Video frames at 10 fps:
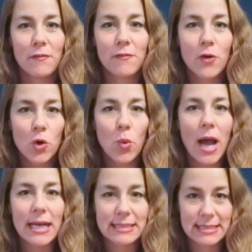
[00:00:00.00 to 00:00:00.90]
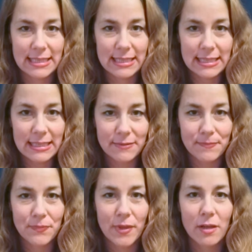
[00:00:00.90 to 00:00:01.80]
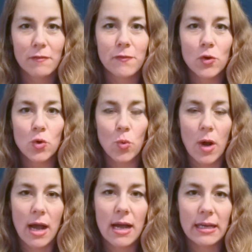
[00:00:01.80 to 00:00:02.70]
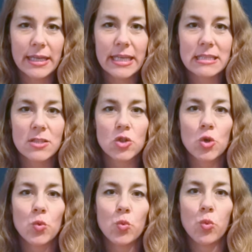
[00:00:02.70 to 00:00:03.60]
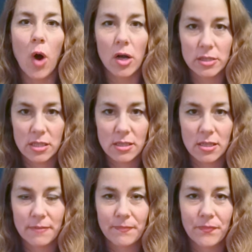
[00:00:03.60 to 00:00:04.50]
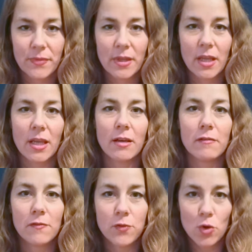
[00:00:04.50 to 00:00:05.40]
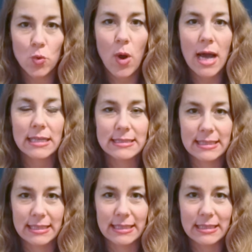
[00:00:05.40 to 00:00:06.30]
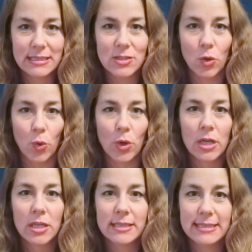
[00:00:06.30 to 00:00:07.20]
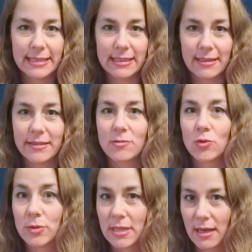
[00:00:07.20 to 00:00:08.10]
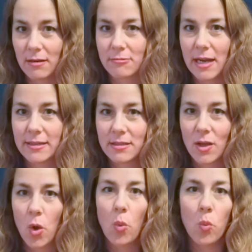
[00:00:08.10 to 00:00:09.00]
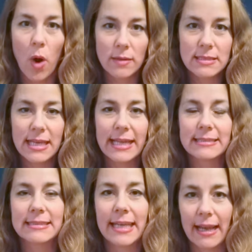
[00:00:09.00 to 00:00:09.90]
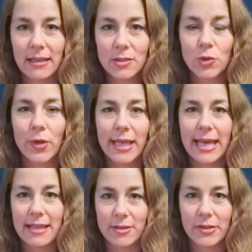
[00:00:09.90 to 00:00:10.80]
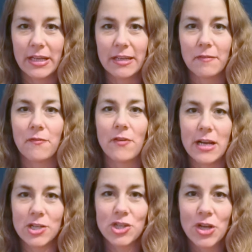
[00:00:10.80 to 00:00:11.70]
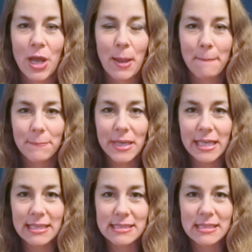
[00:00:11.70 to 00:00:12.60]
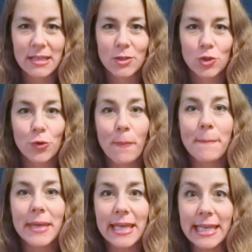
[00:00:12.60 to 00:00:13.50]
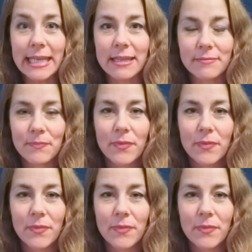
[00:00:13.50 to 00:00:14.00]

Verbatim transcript: Vouloir dire, vouloir is to want. Vouloir dire, so dire is to tell, right? Want and tell together in French means to mean.